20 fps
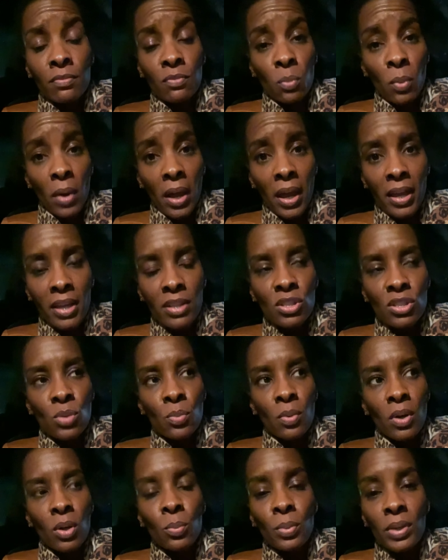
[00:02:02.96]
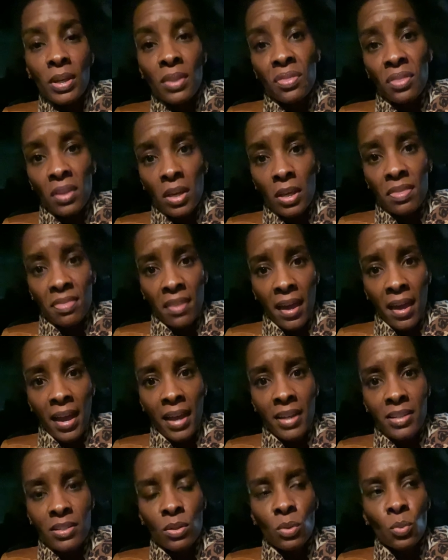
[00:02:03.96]
way to where we think
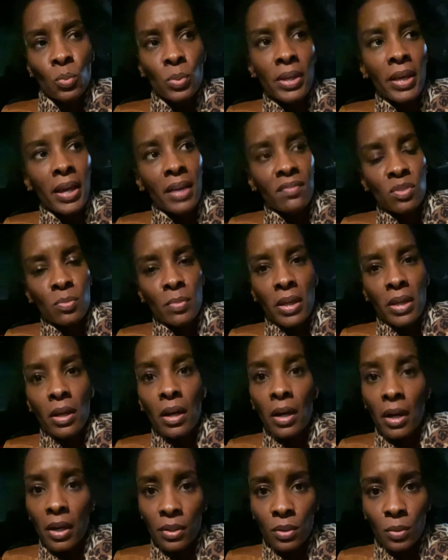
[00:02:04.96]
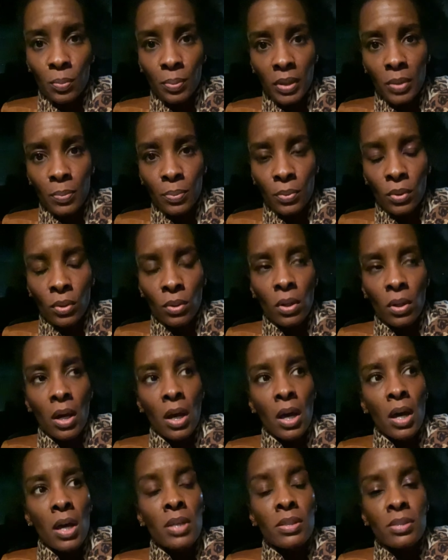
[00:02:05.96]
that we have to make other people
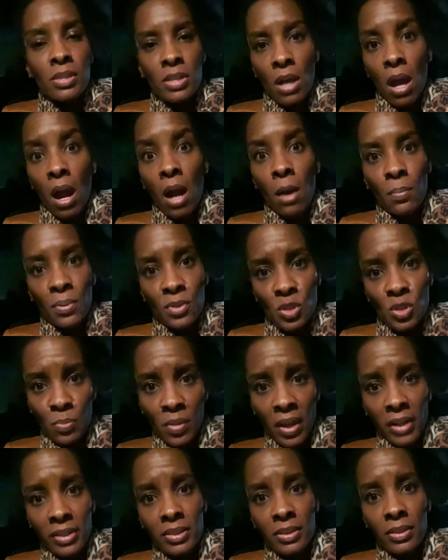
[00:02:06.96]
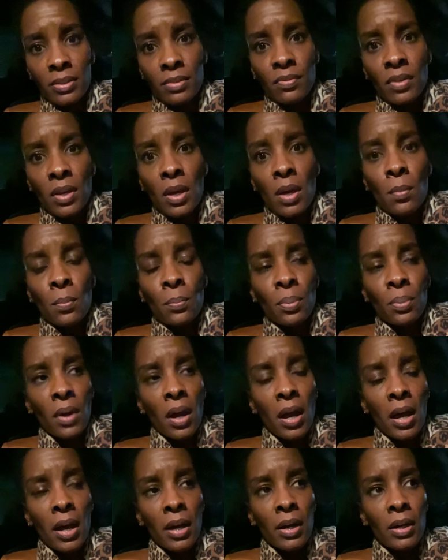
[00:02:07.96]
see our perspective,
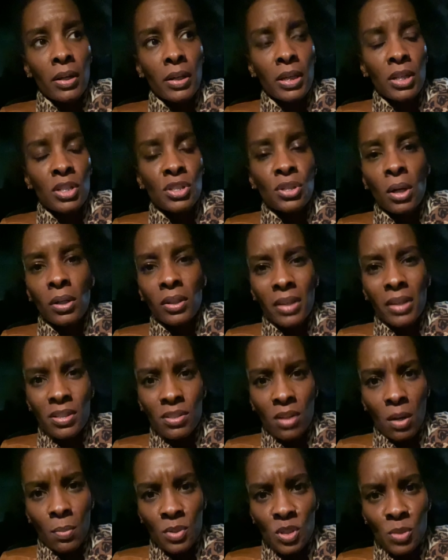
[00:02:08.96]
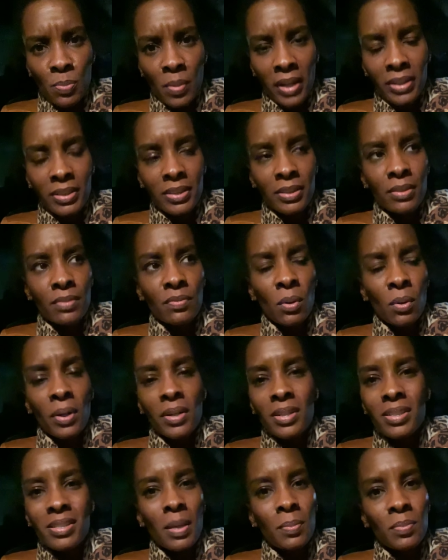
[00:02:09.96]
internalize our perspective, or
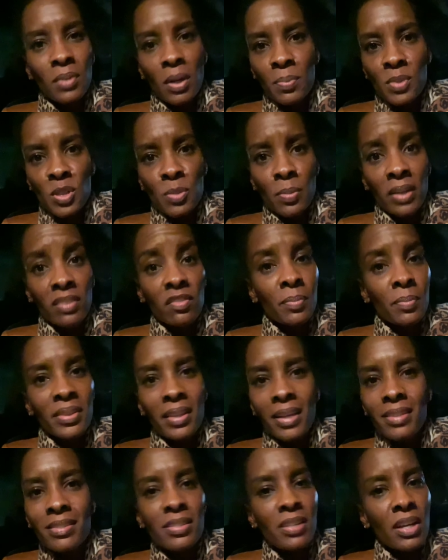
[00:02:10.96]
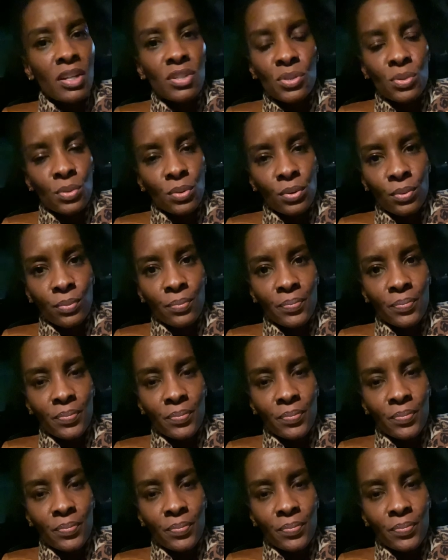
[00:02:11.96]
accept our perspective, but that's not true.